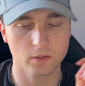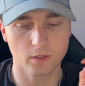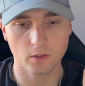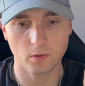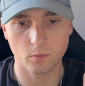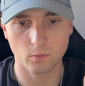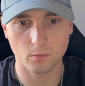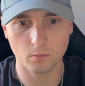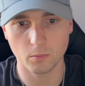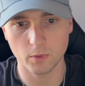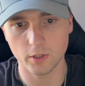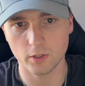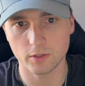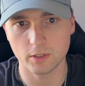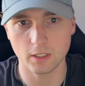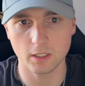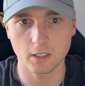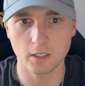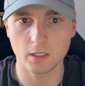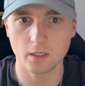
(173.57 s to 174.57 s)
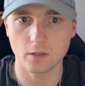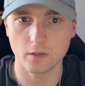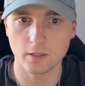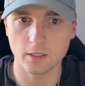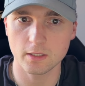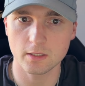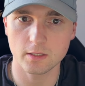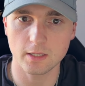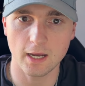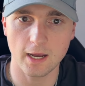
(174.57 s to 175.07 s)
what you're seeing here
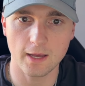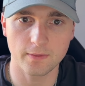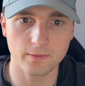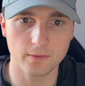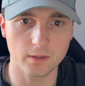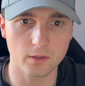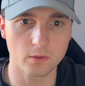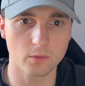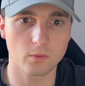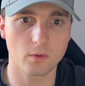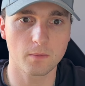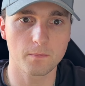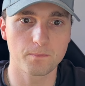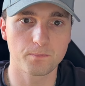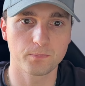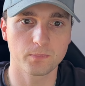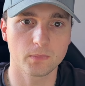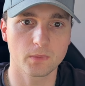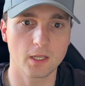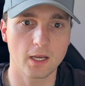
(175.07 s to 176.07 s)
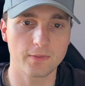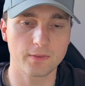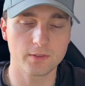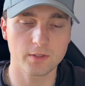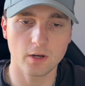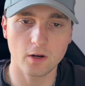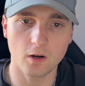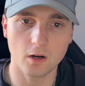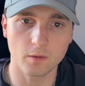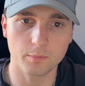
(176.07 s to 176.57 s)
is at the
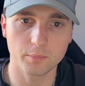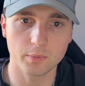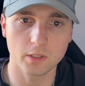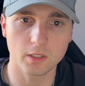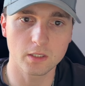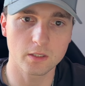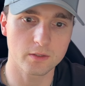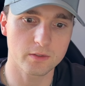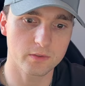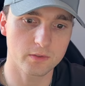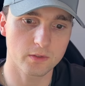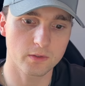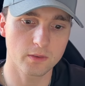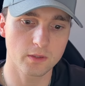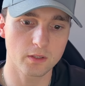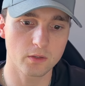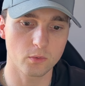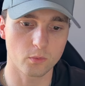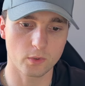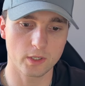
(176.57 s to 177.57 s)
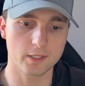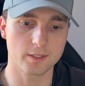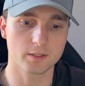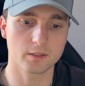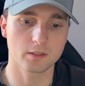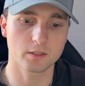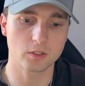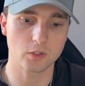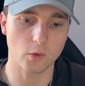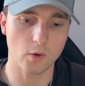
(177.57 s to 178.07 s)
top is the
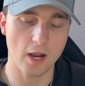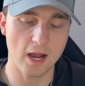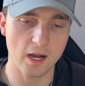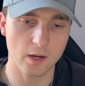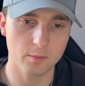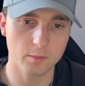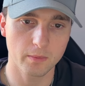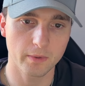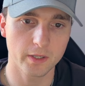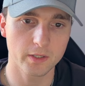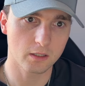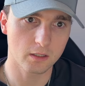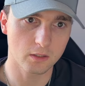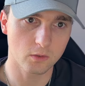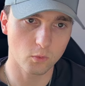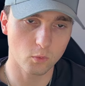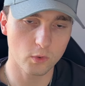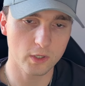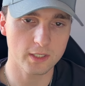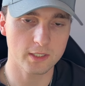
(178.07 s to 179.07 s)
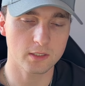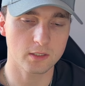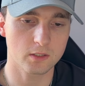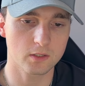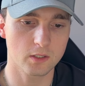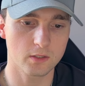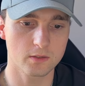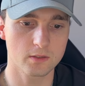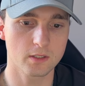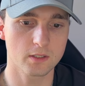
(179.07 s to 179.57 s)
risk. So how much risk
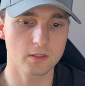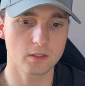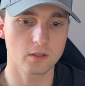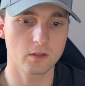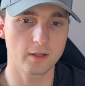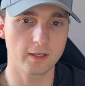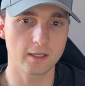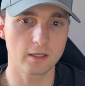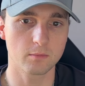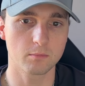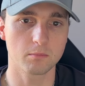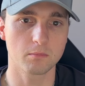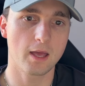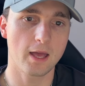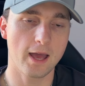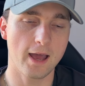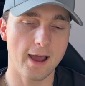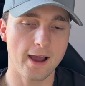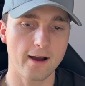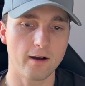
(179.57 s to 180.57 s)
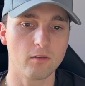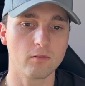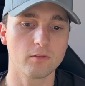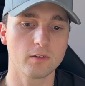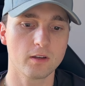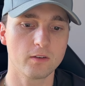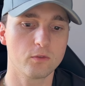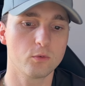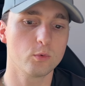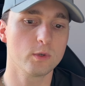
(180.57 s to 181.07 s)
does this claim have
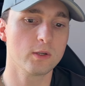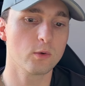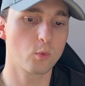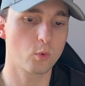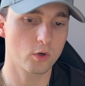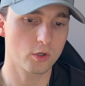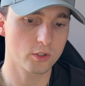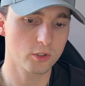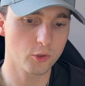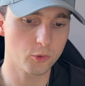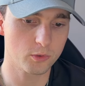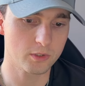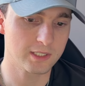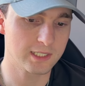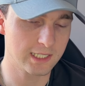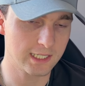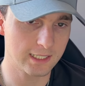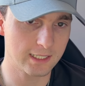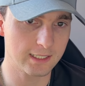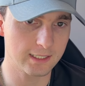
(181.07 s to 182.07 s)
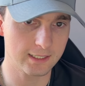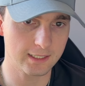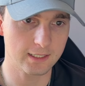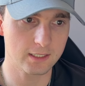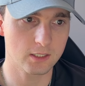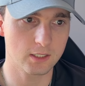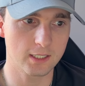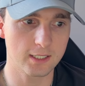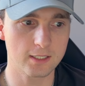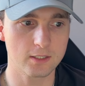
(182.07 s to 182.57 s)
if we were to send
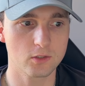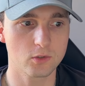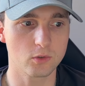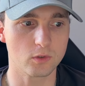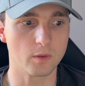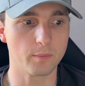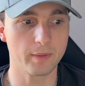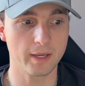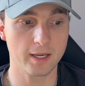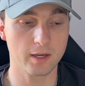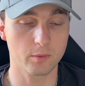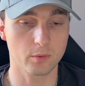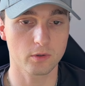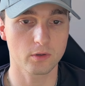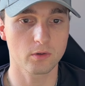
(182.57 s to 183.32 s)
it to the payer